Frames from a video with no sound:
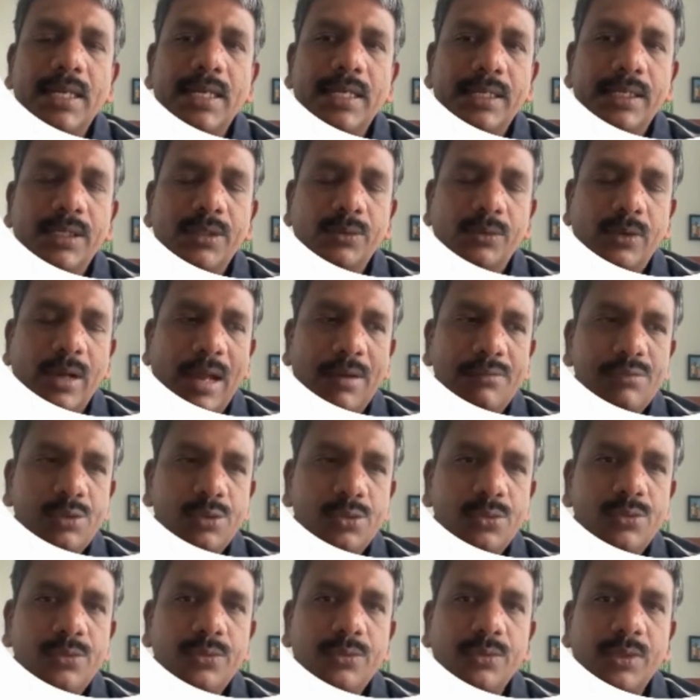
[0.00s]
you have
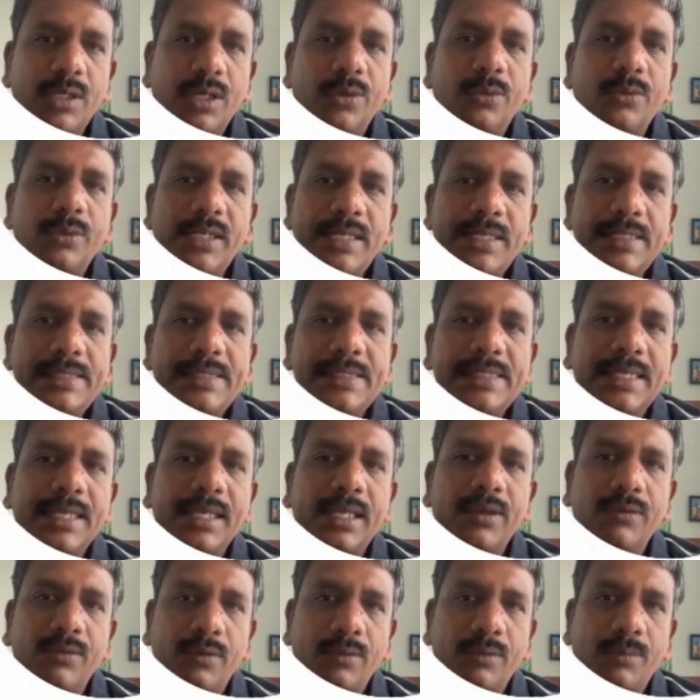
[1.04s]
to in sync
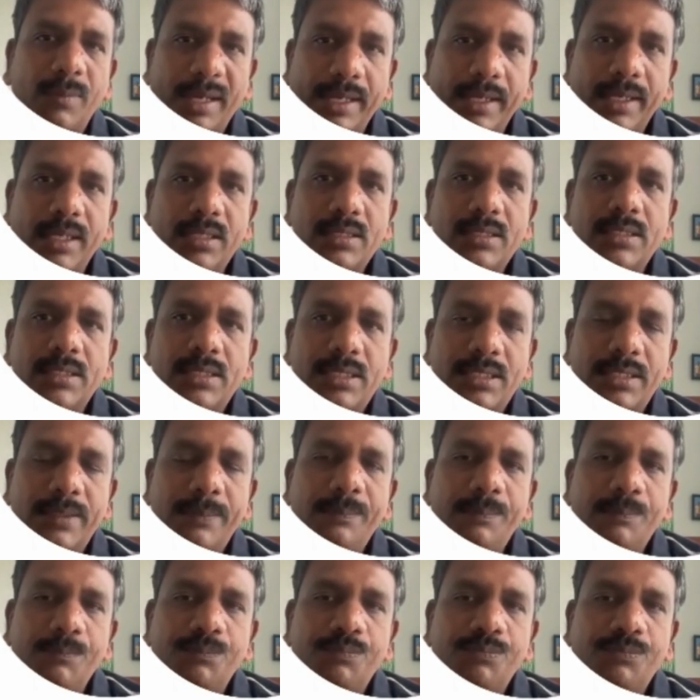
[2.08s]
your migration team
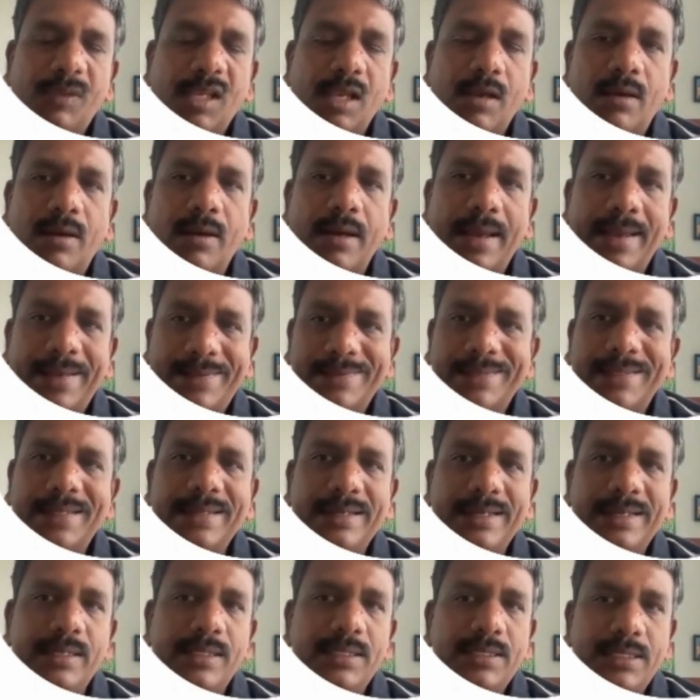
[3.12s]
or
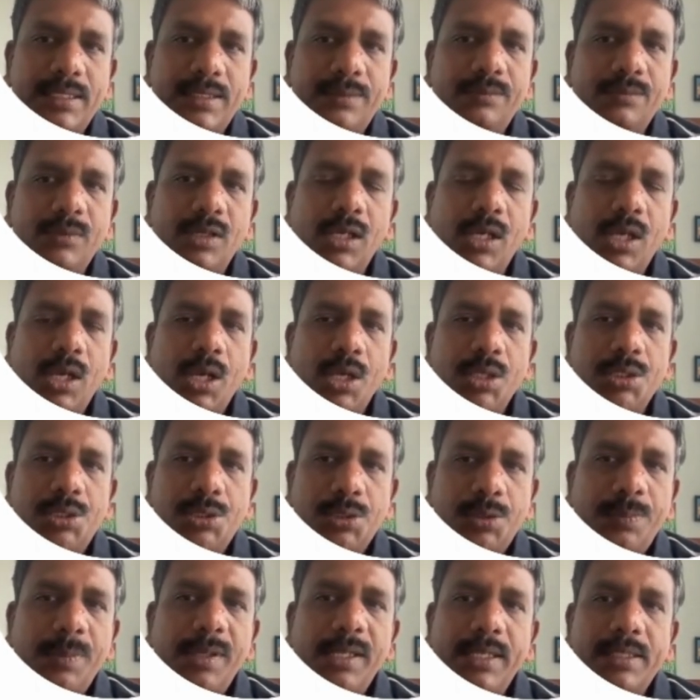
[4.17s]
accelerator team
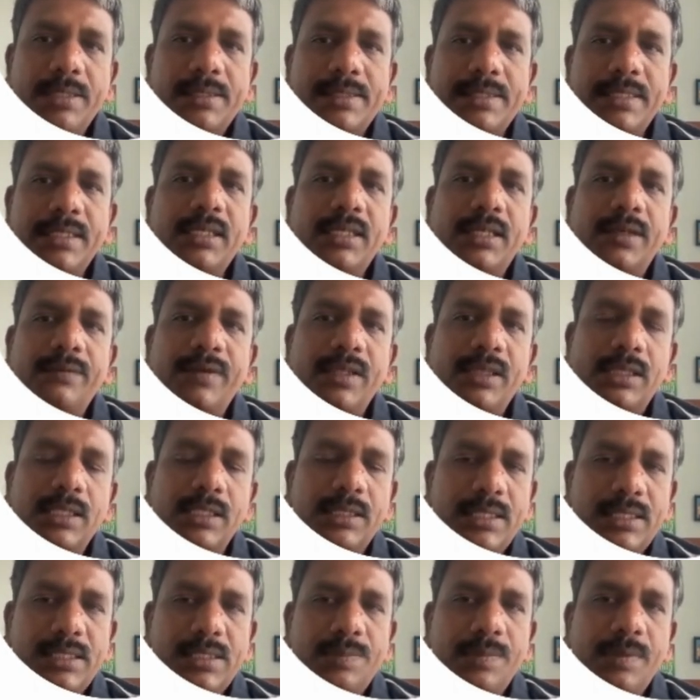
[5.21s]
should be in sync with
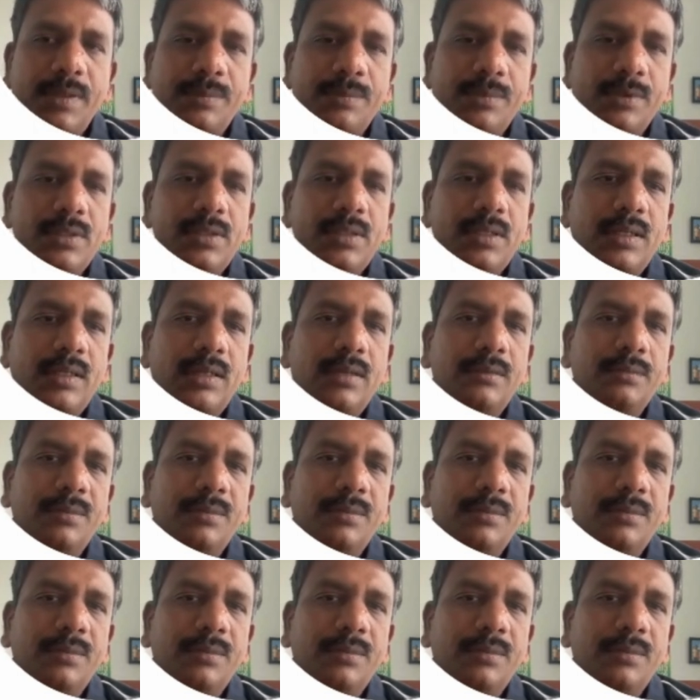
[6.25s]
these people,